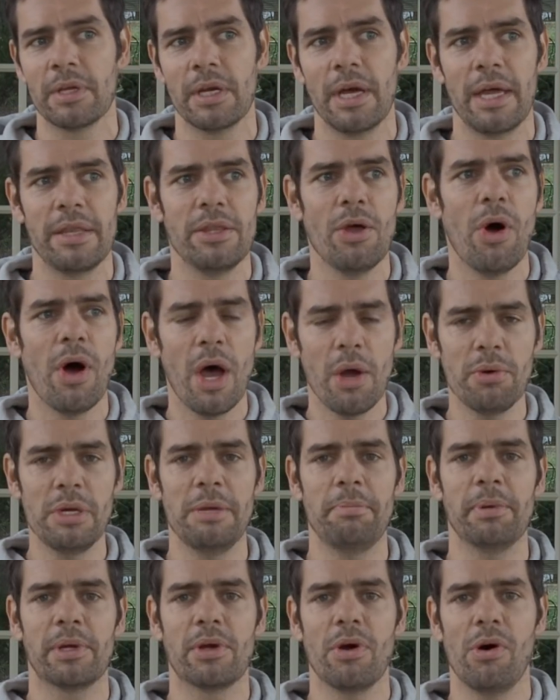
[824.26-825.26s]
And not
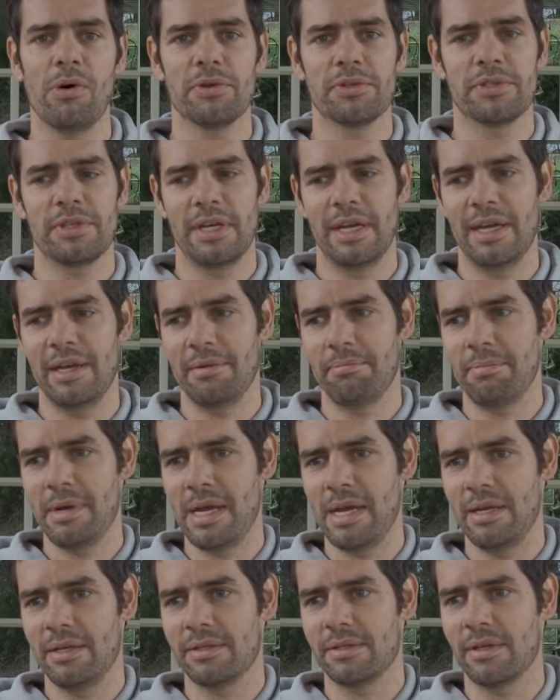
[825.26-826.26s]
only because it
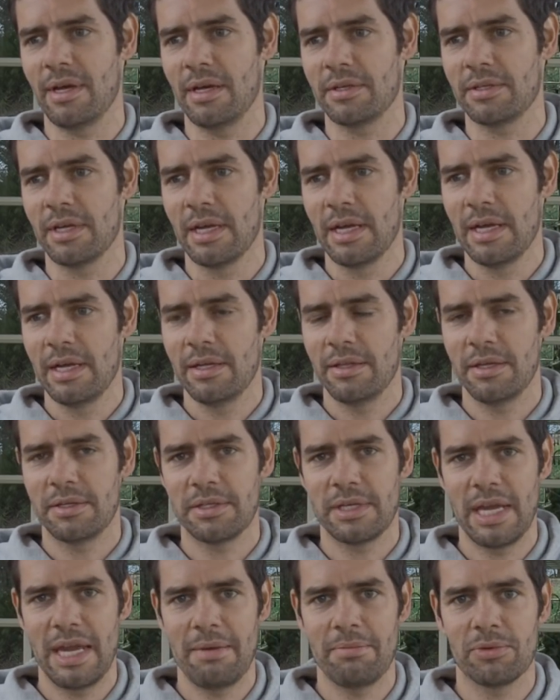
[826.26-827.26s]
means that the
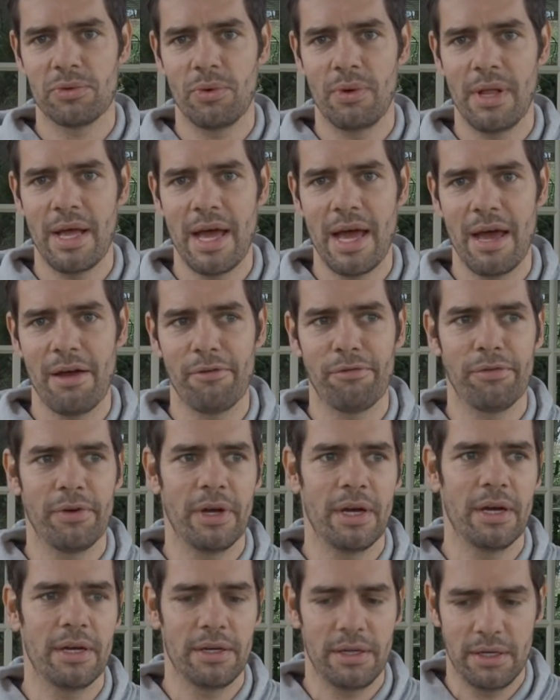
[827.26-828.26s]
teams will have,
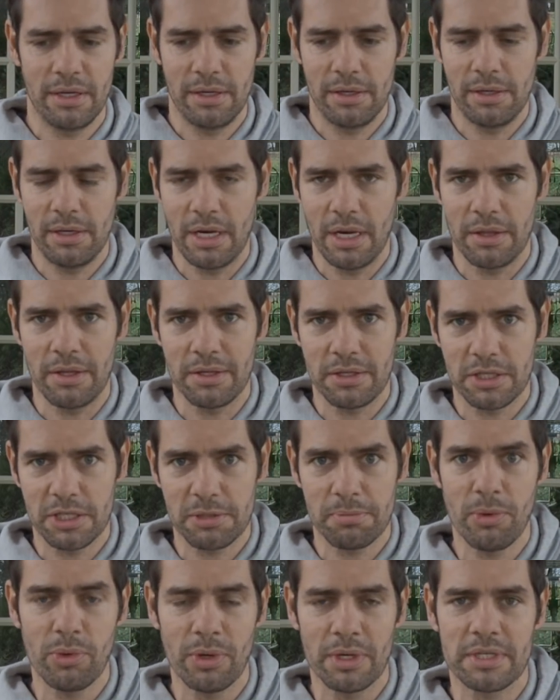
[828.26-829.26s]
the
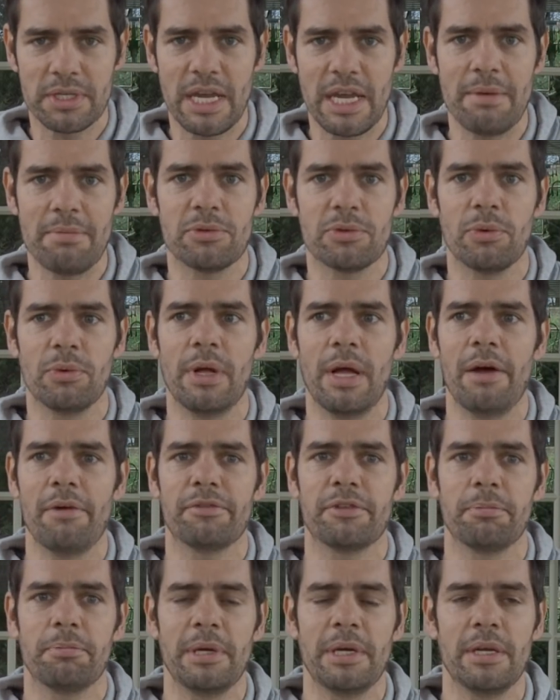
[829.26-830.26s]
smaller teams will
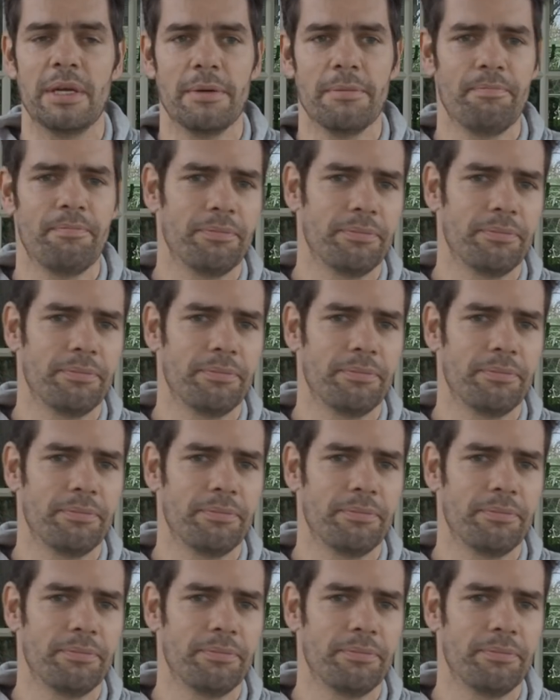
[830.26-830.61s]
have to be